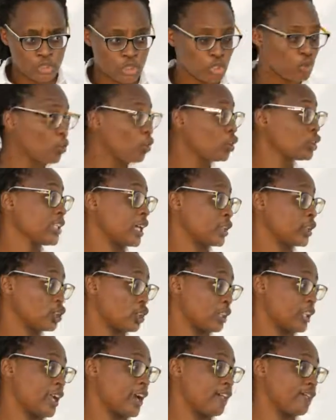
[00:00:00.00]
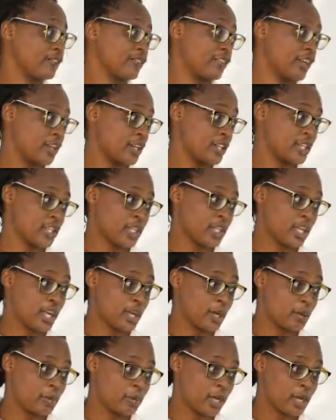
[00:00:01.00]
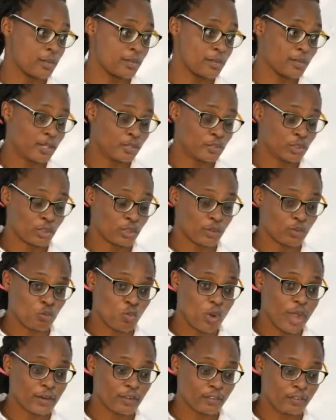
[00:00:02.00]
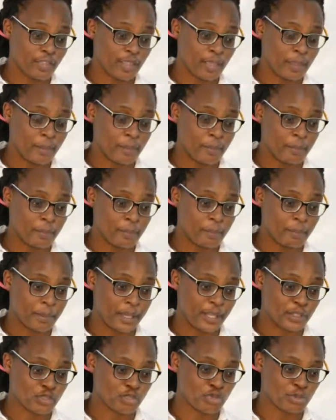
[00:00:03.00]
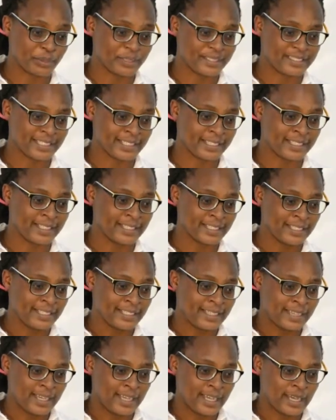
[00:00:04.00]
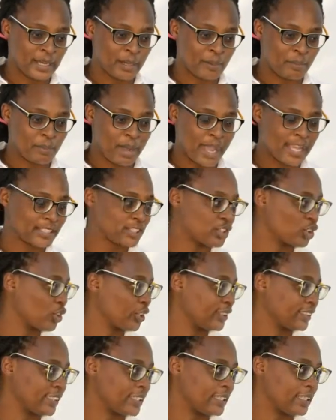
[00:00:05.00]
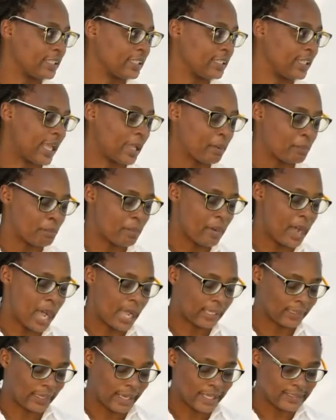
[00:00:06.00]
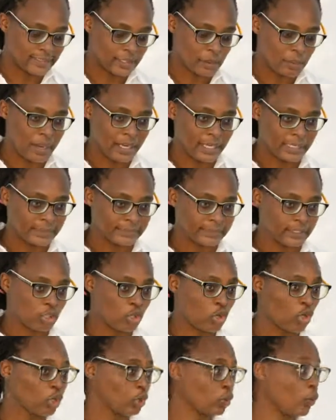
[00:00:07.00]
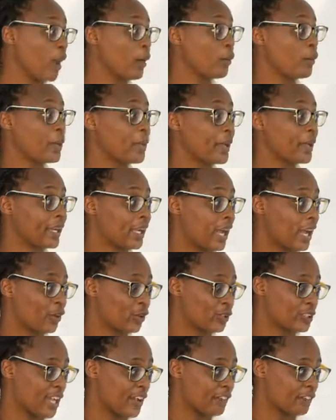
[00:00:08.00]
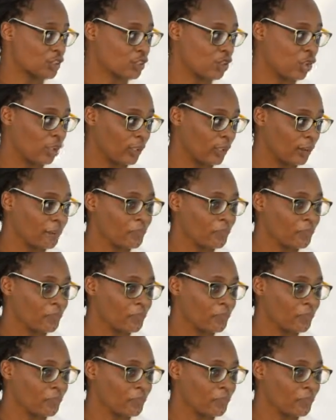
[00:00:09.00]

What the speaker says: She wrote actually a very... sort of one of the best written articles in the Atlantic magazine called Why Women Cannot Have It All.